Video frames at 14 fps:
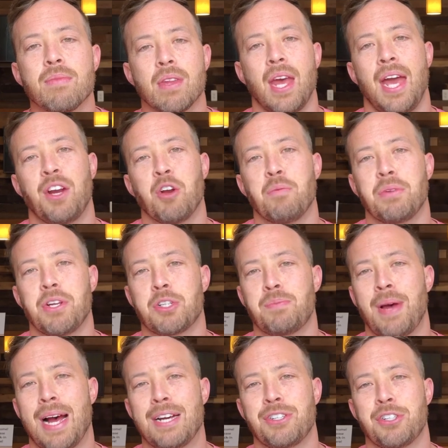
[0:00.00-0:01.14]
Hey group leaders,
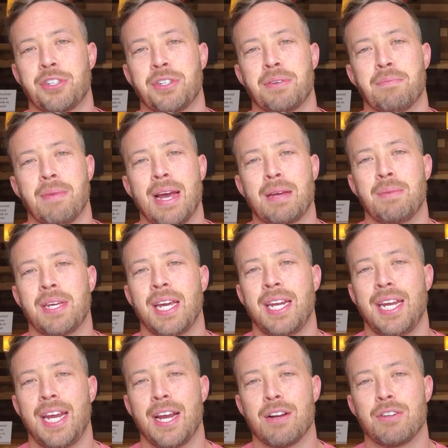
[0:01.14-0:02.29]
Pastor Mike
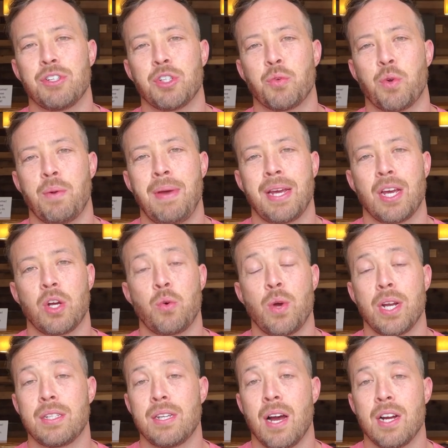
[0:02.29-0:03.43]
McKinney here. Just want to make a
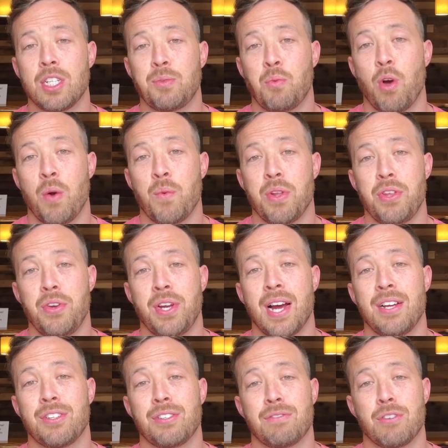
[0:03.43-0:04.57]
quick touch point with you
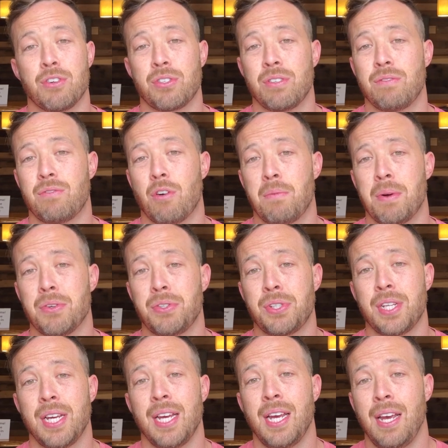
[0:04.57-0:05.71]
guys. First and
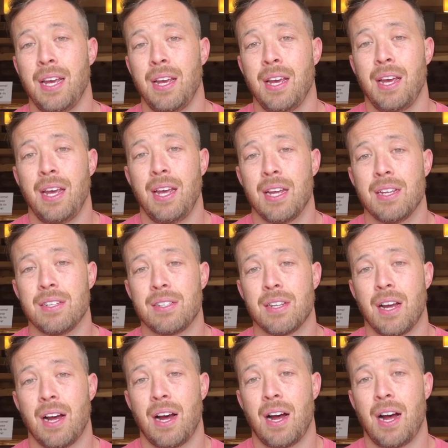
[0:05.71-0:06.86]
foremost is
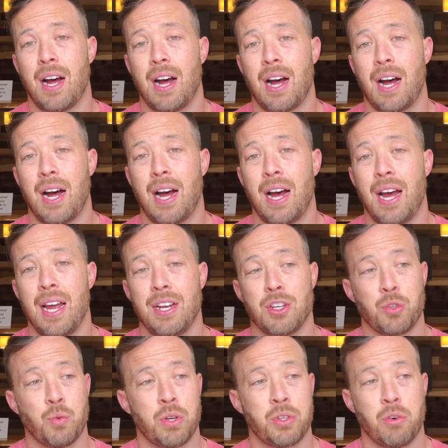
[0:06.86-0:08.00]
I
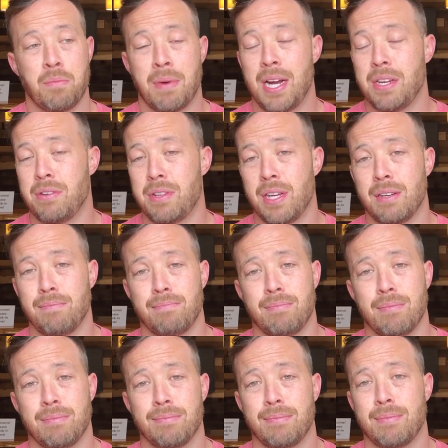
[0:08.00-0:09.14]
just want to remind you that
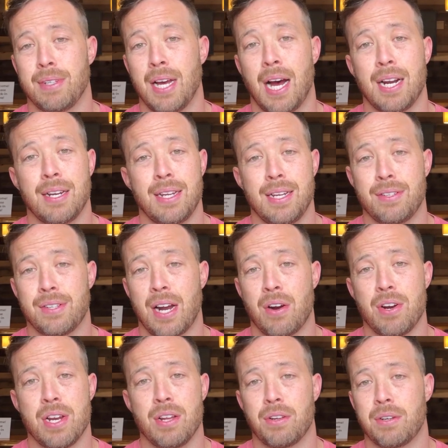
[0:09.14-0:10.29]
God is
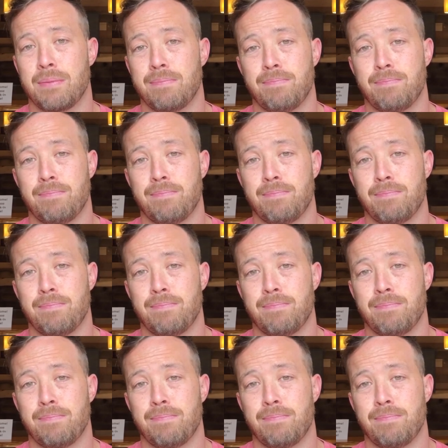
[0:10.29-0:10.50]
our healer.